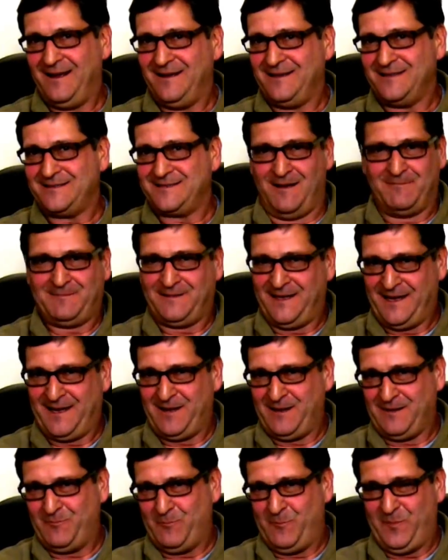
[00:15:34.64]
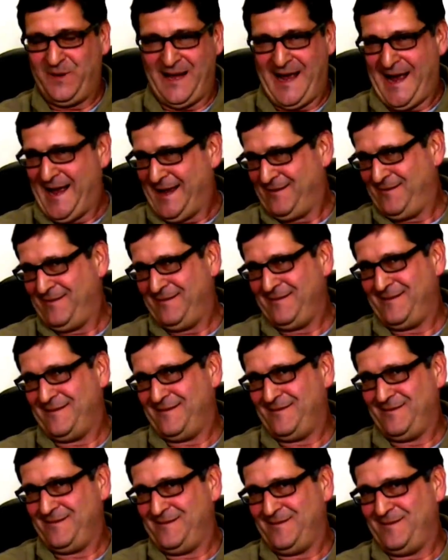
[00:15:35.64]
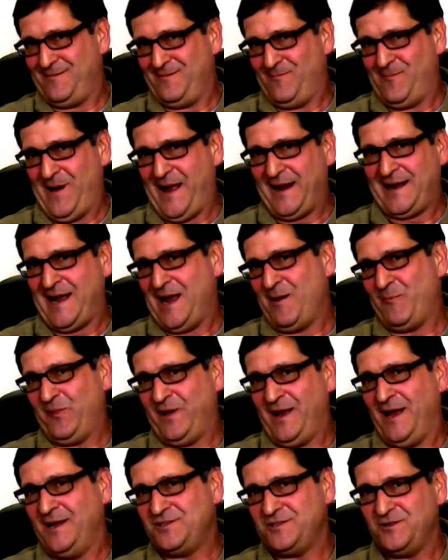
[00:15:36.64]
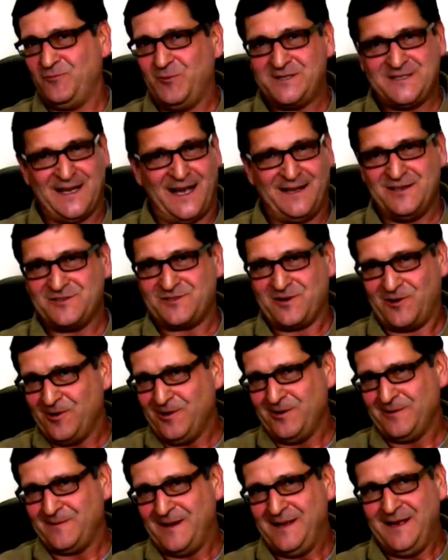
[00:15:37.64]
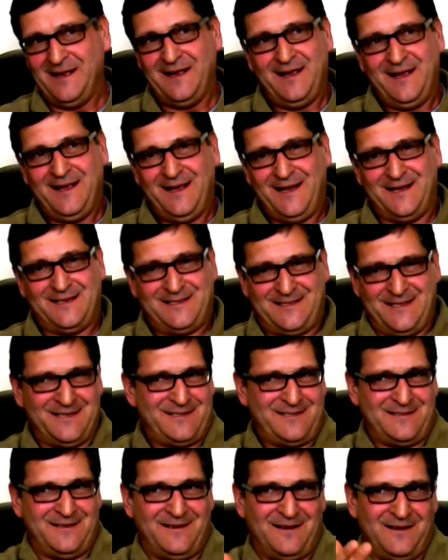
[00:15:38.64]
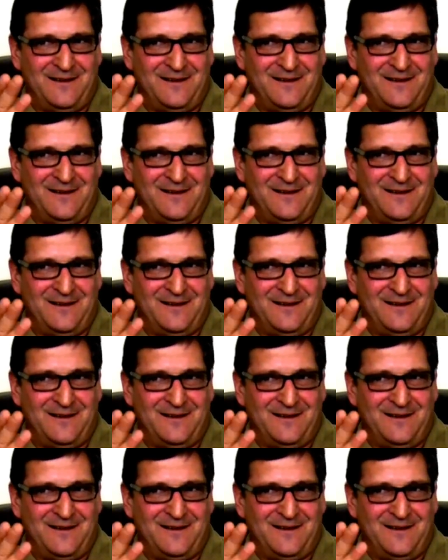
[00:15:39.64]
something beyond my comprehension? What's on this earth? Is this